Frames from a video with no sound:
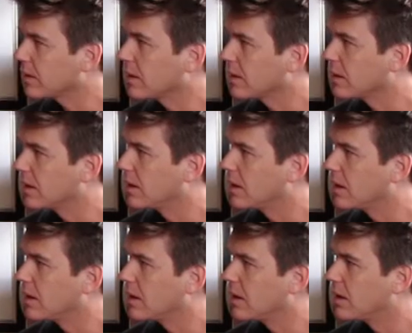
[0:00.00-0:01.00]

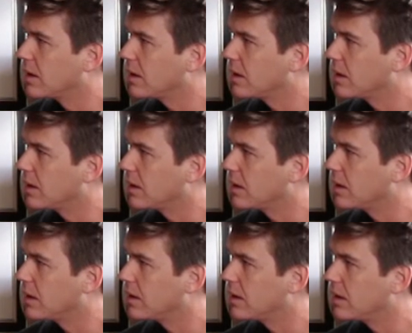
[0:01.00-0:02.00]

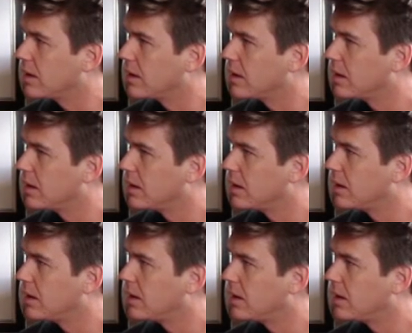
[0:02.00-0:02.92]
No words are spoken by the person on screen.